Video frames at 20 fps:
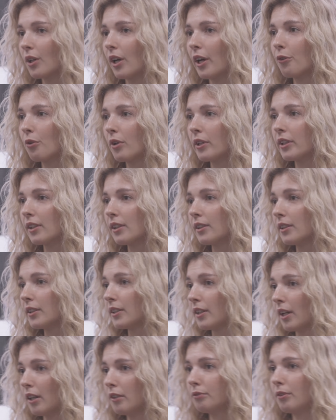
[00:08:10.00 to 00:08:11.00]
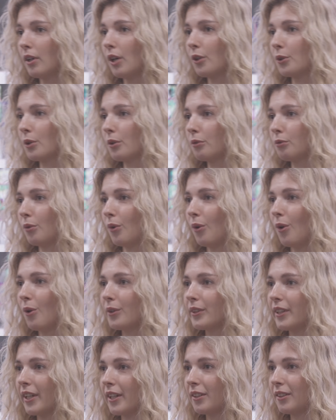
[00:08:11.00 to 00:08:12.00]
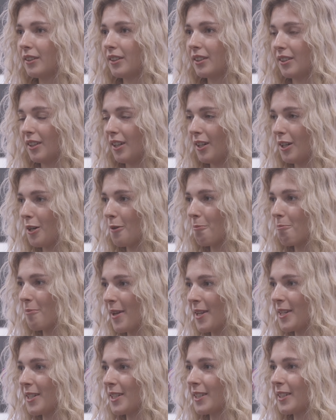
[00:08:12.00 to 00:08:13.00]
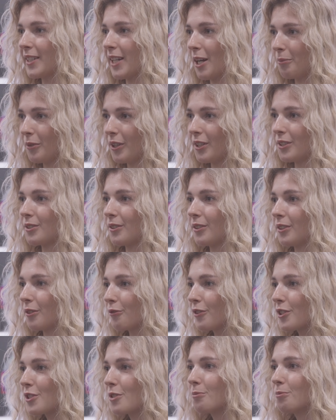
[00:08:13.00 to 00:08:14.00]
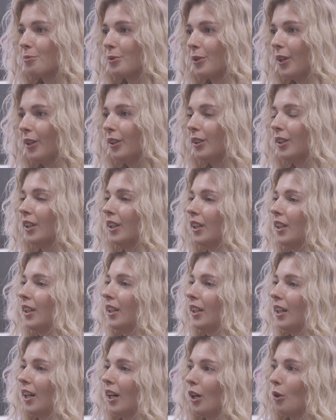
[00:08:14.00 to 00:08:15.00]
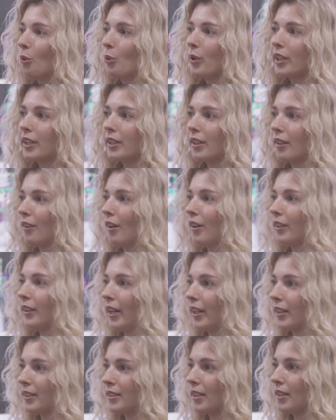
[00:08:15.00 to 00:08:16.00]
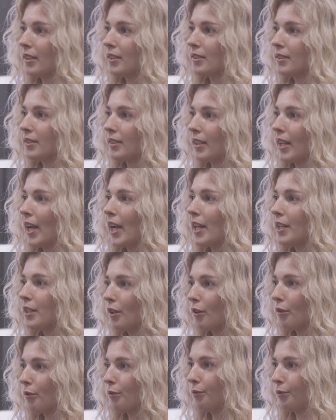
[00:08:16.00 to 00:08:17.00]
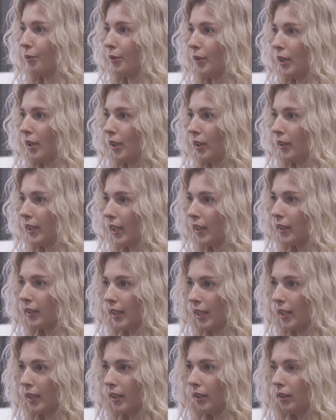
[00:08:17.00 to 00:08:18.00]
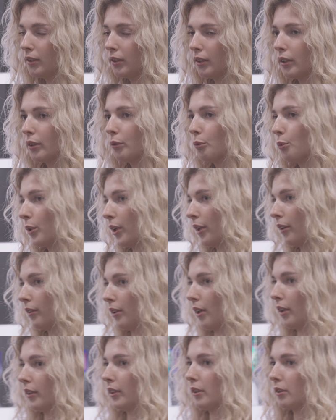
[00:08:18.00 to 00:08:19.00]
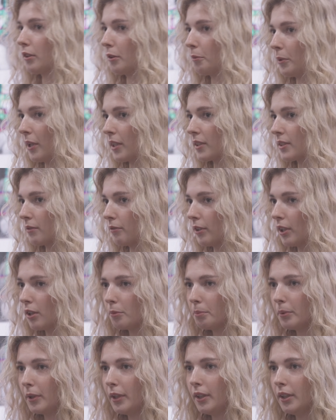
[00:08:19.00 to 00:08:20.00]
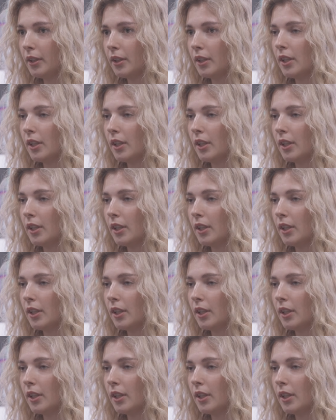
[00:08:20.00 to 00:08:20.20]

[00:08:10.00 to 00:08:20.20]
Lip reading: ironically enough, out of all that many cameras on the VisionPro, we cannot access any of that data if we are not enterprise developer.